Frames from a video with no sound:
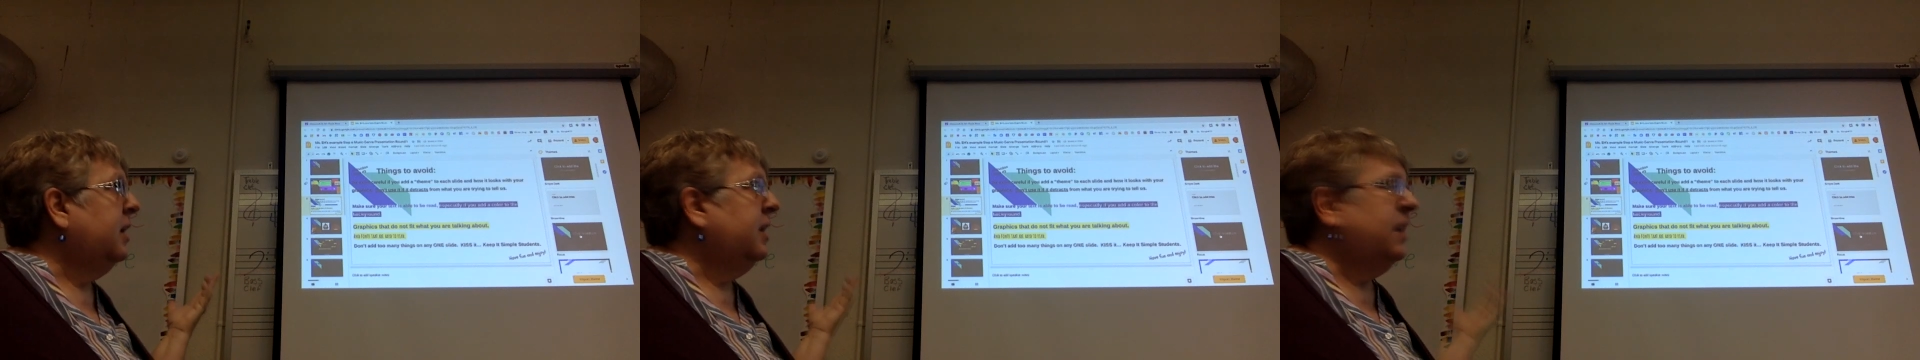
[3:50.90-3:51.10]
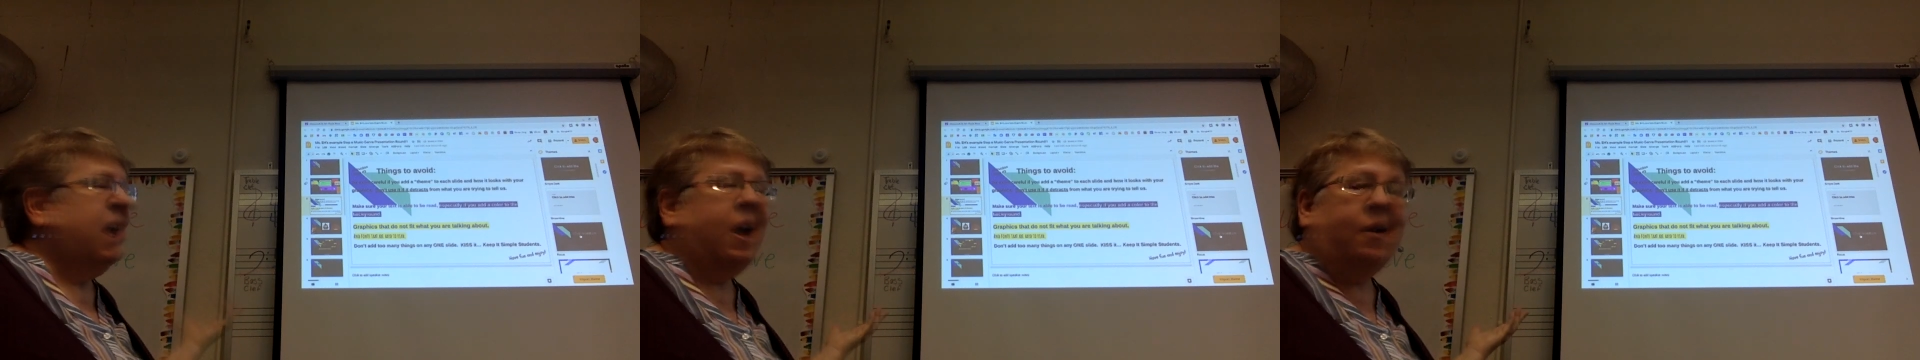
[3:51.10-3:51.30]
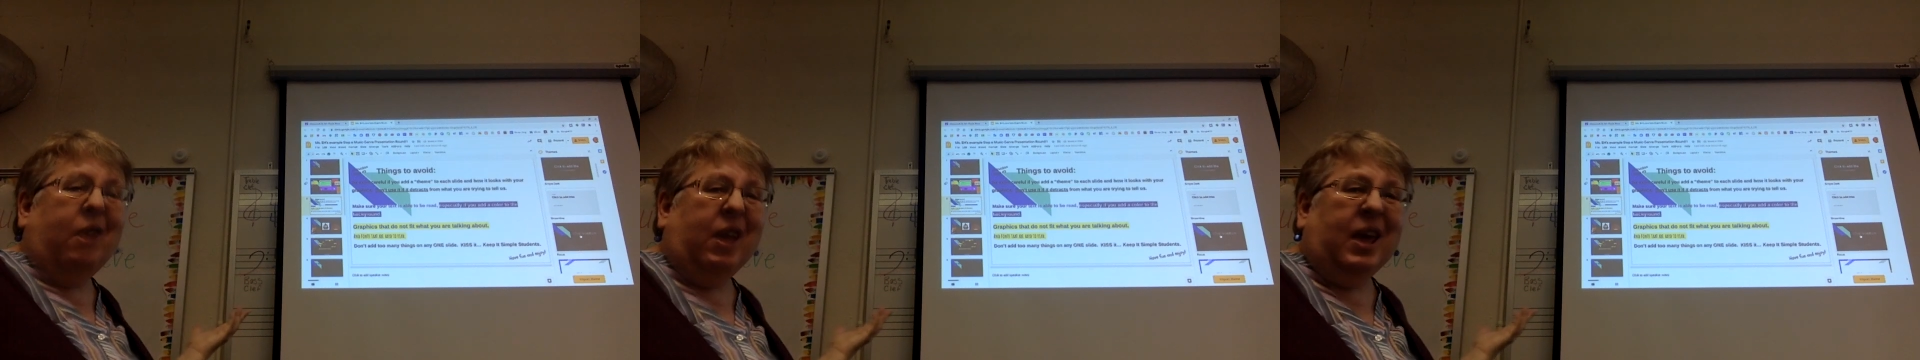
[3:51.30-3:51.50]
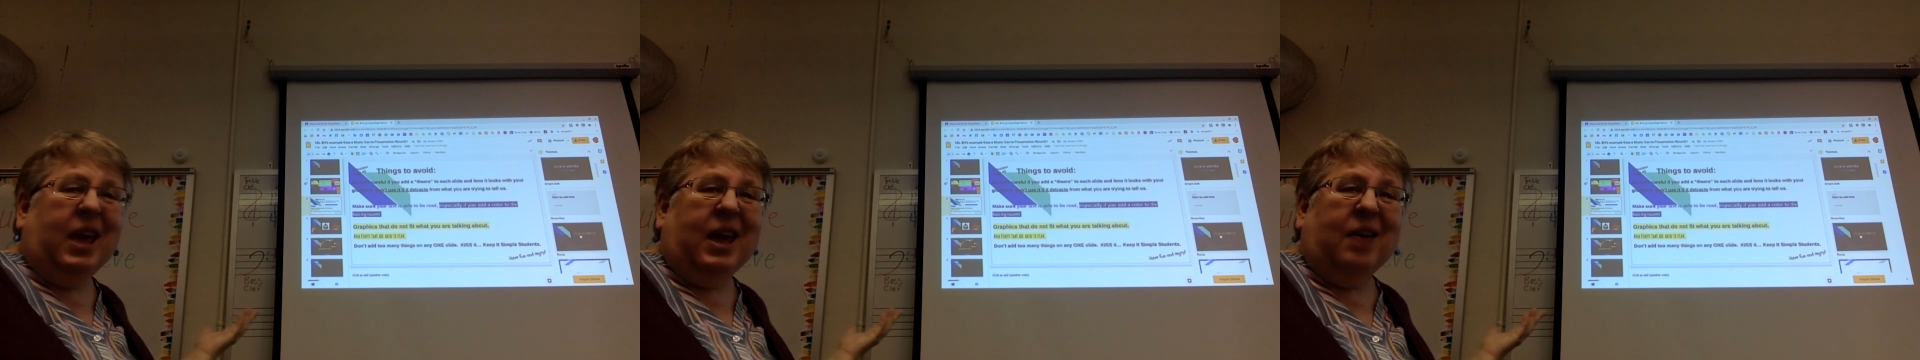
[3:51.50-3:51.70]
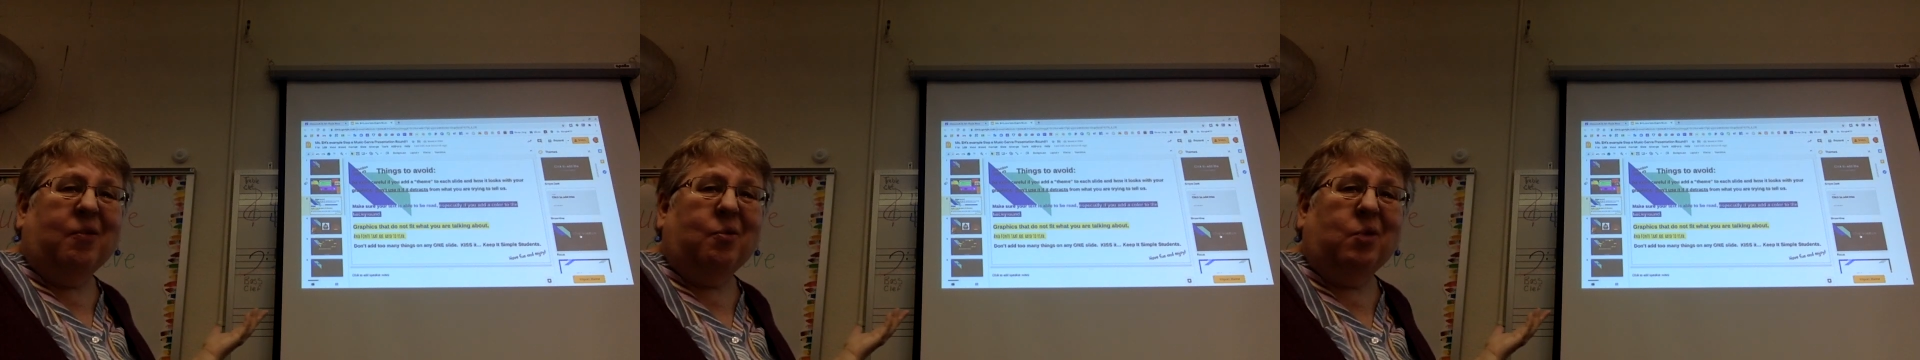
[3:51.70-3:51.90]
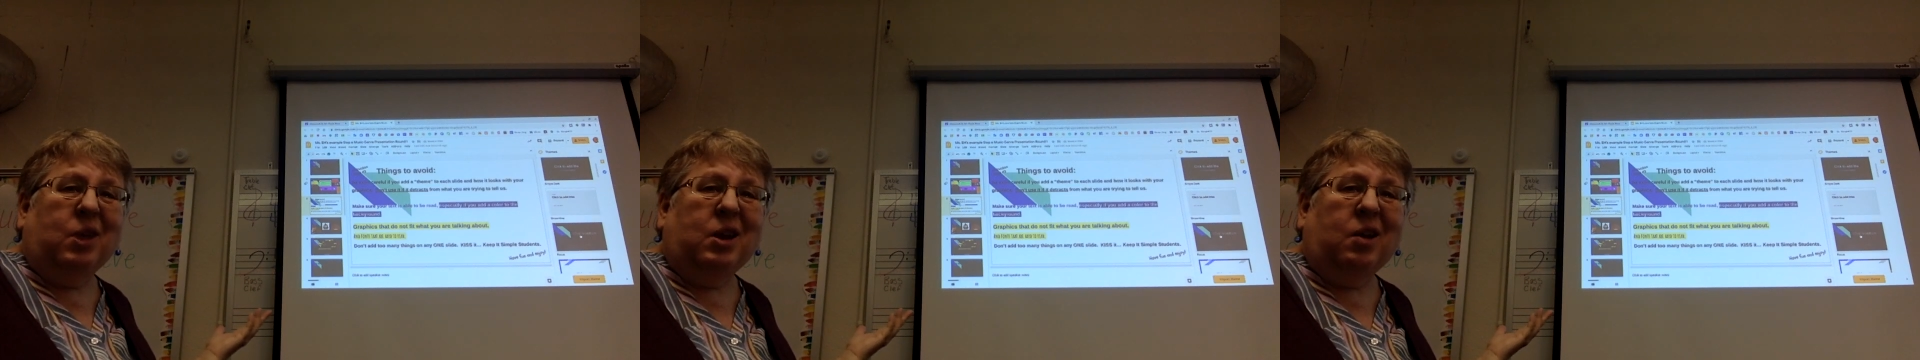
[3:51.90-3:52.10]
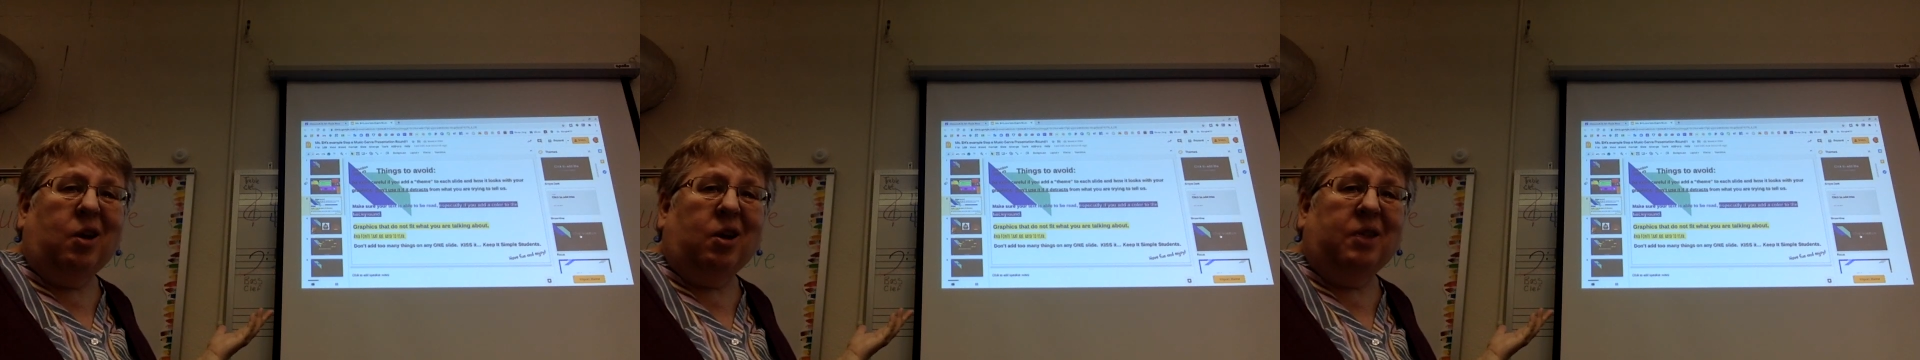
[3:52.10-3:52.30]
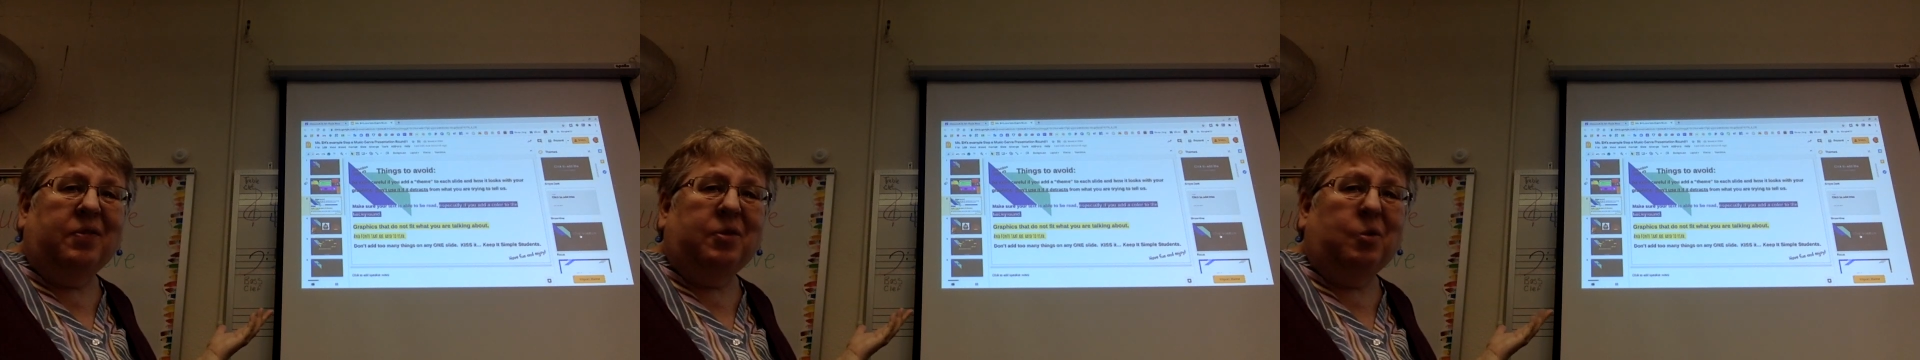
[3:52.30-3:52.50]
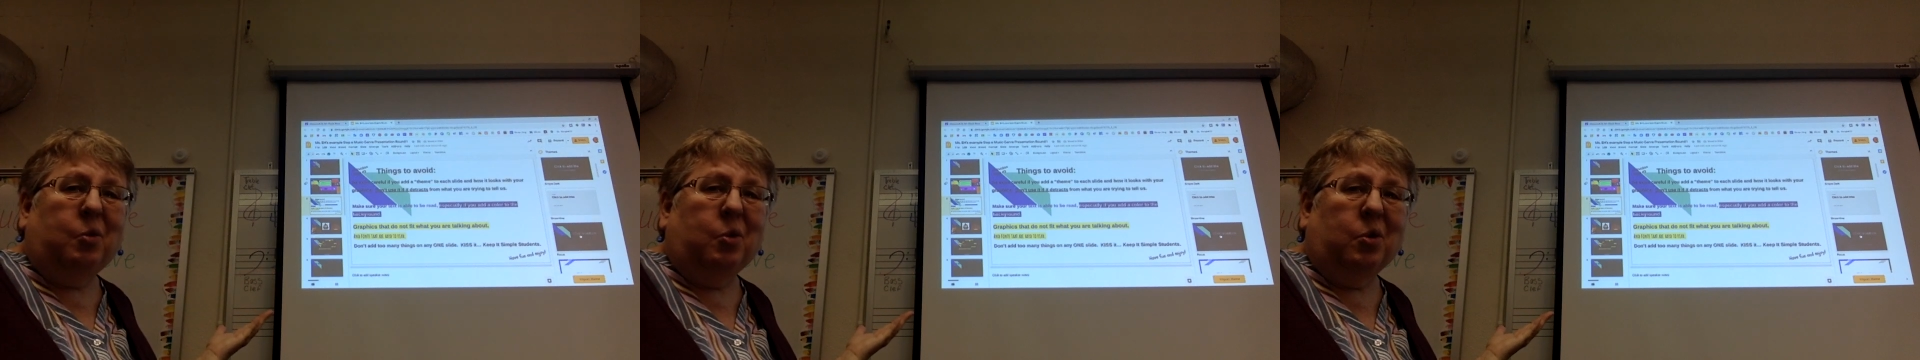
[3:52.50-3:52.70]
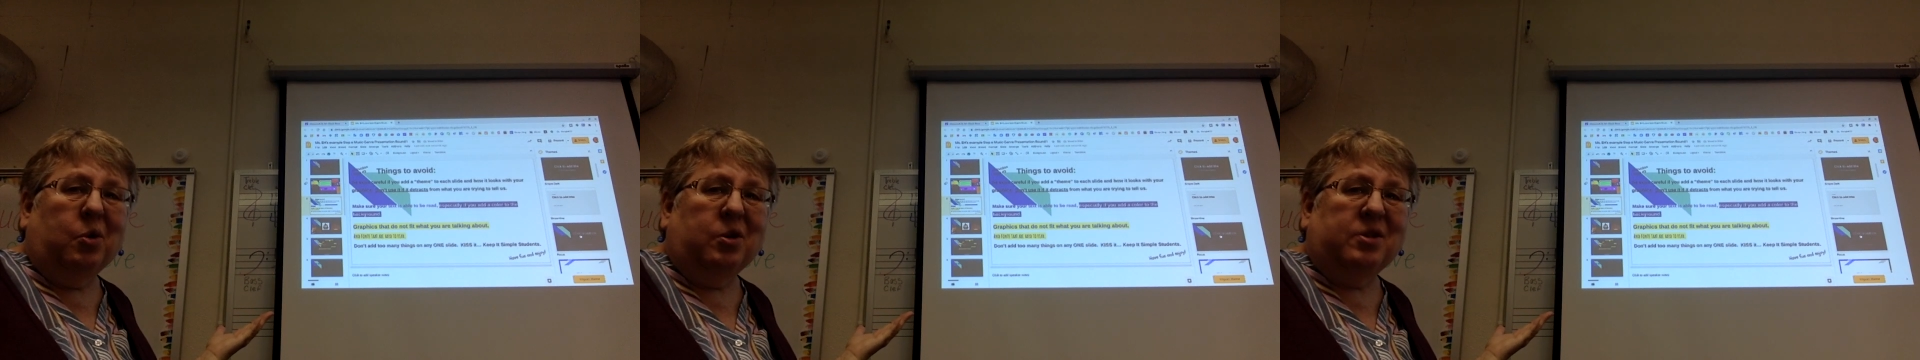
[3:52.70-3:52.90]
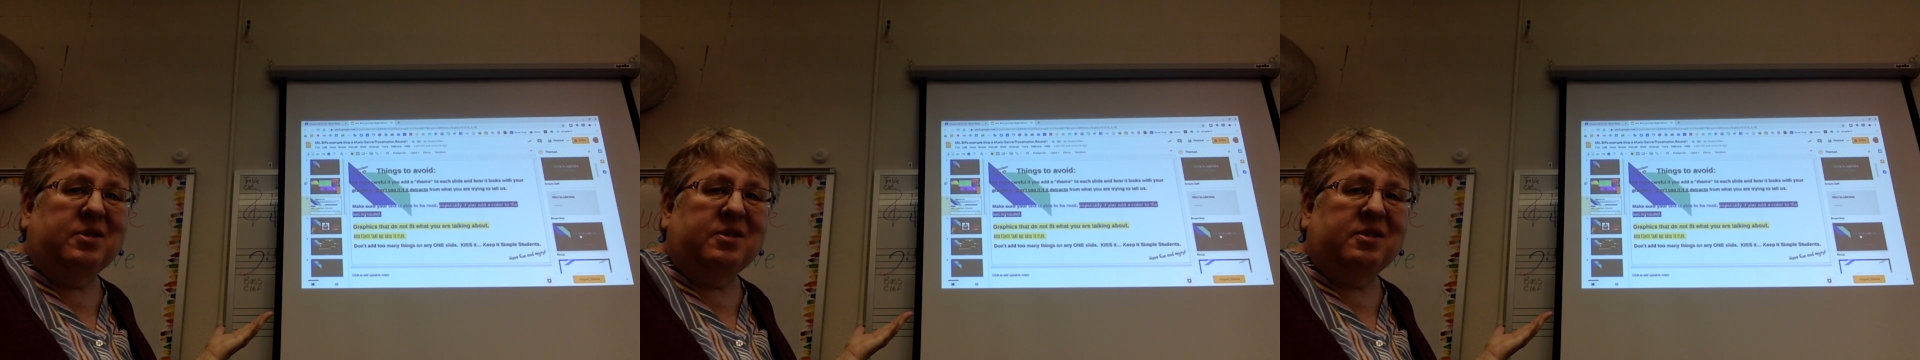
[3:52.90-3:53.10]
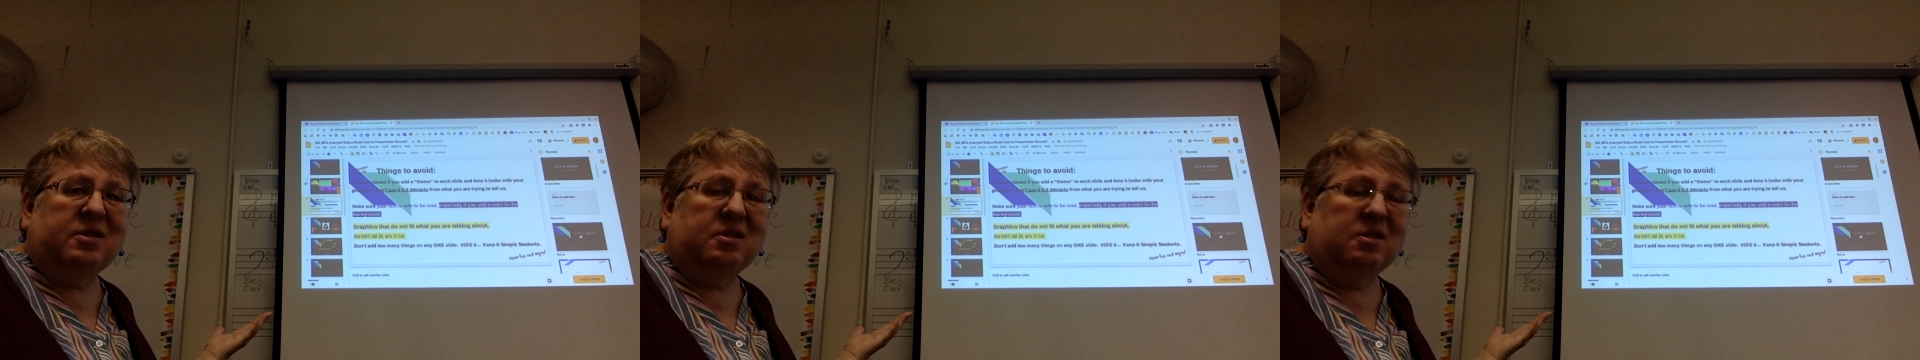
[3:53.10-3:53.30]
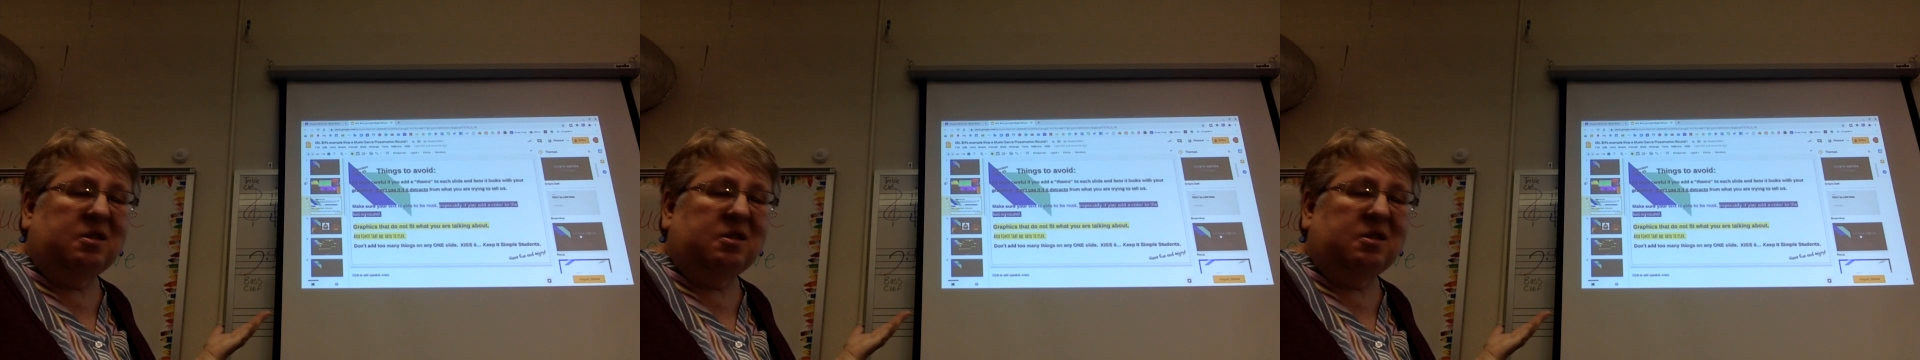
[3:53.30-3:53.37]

Now I can't read all of the words.